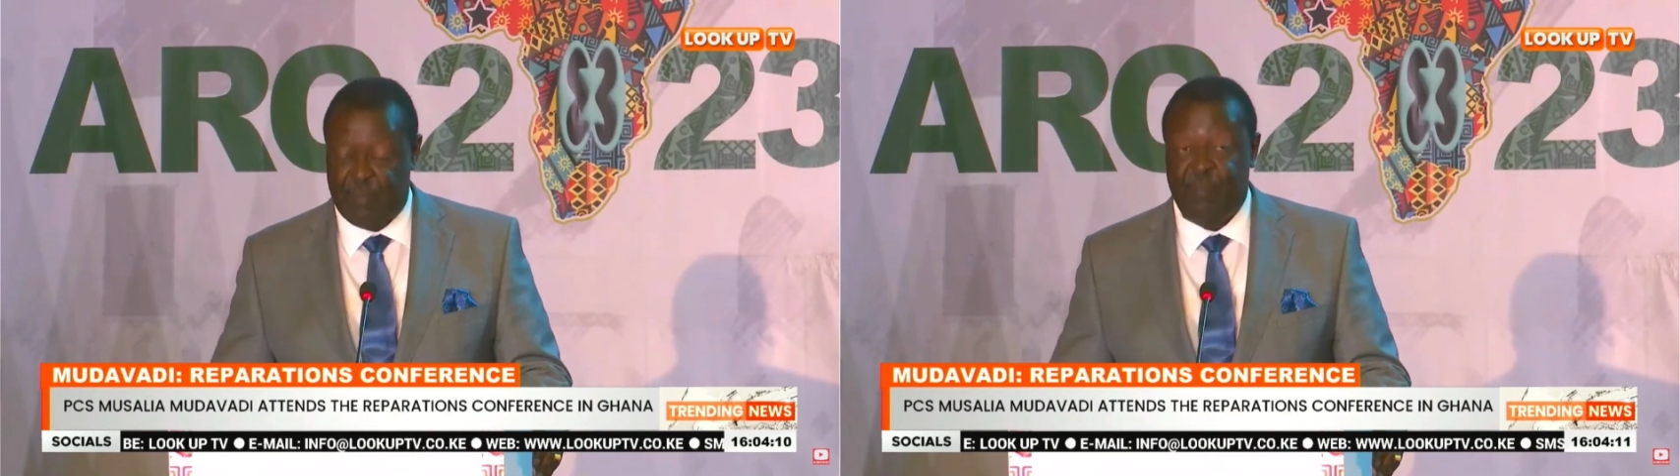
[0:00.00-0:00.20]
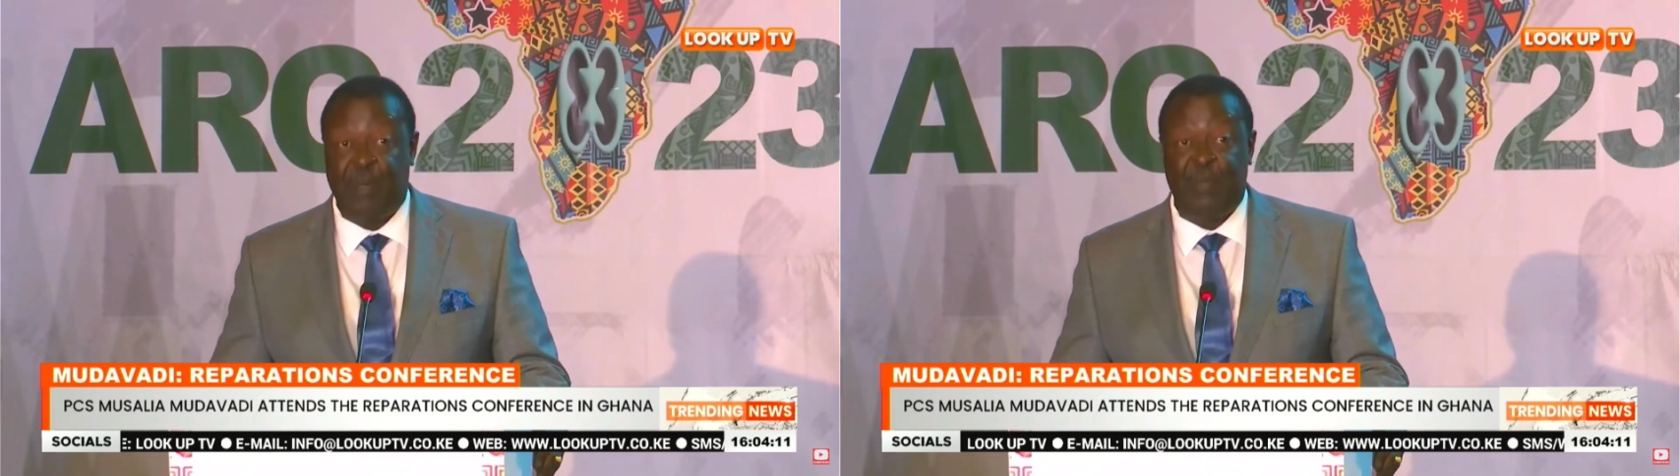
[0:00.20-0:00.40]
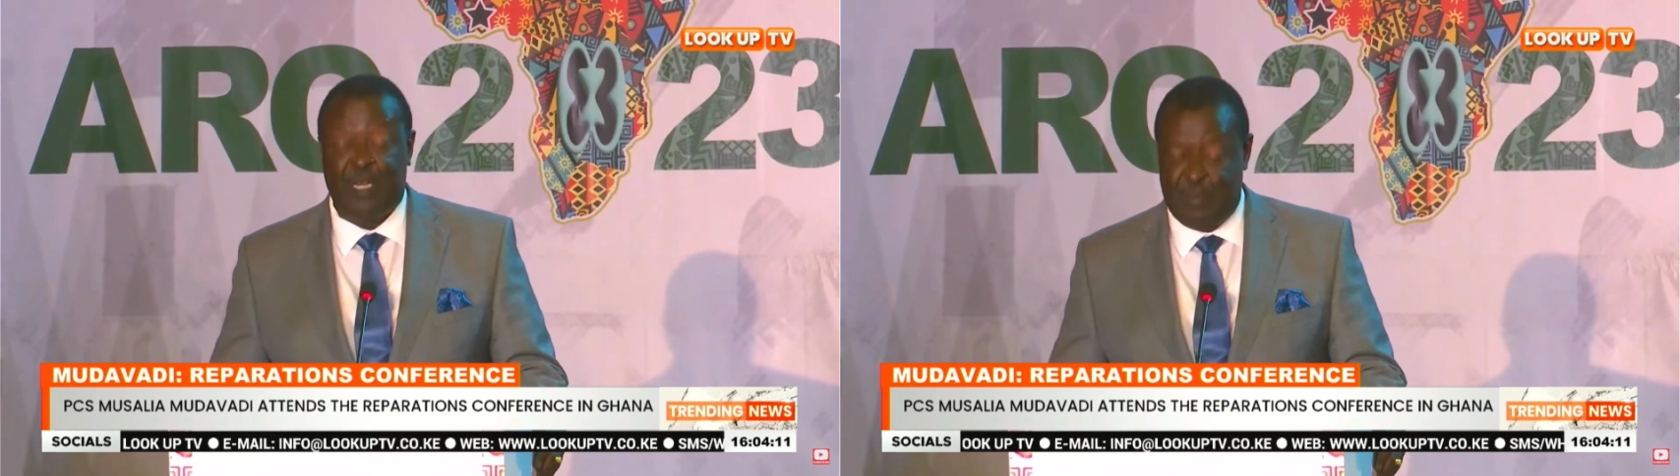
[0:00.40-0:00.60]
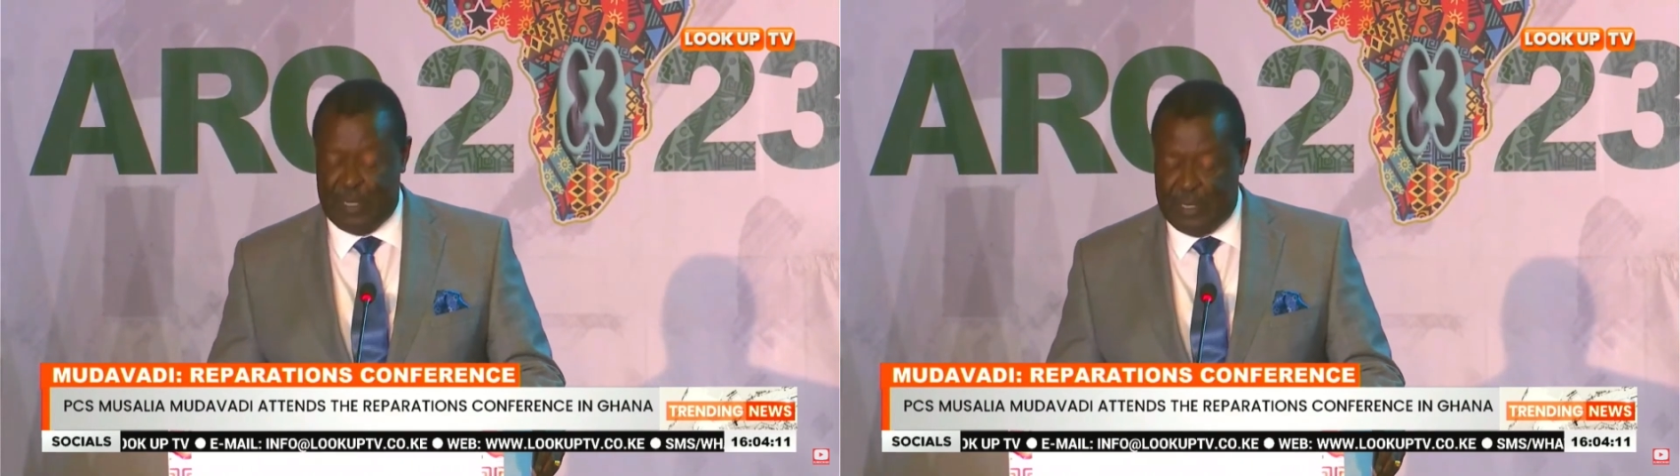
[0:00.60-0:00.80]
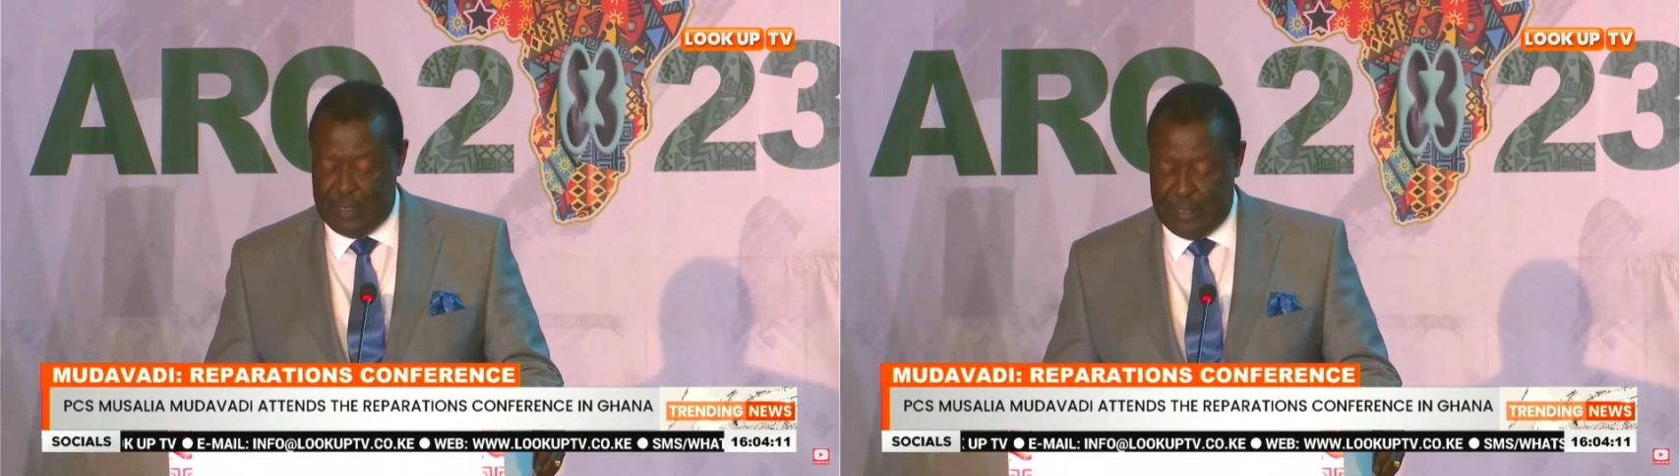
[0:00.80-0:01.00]
permit
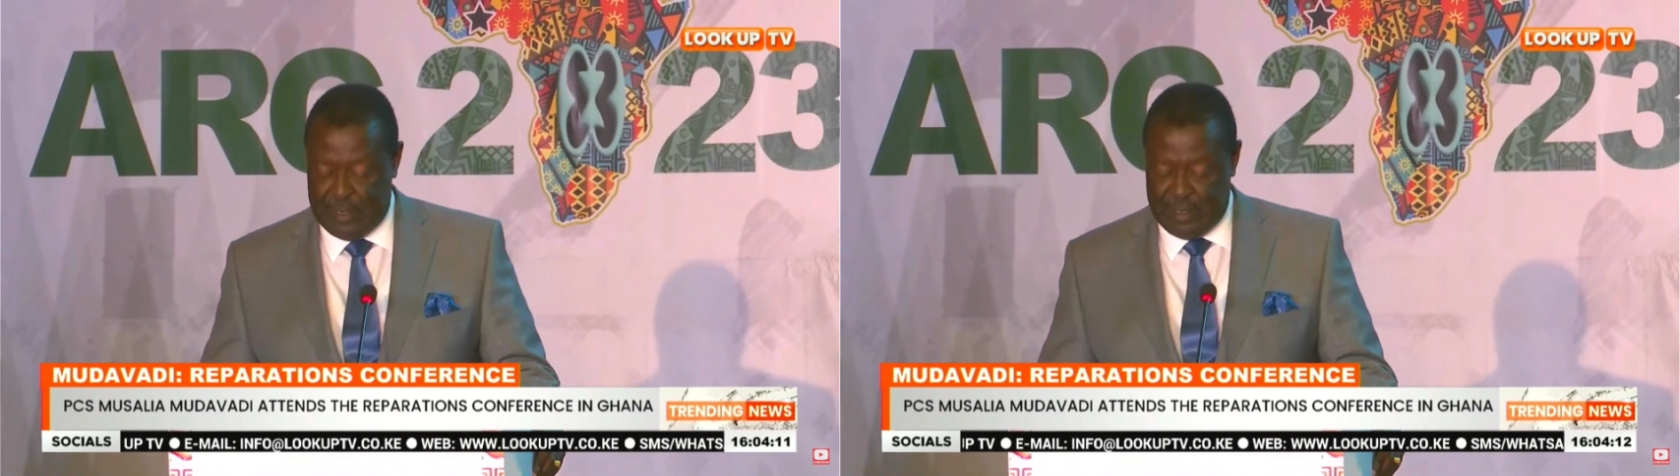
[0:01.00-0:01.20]
me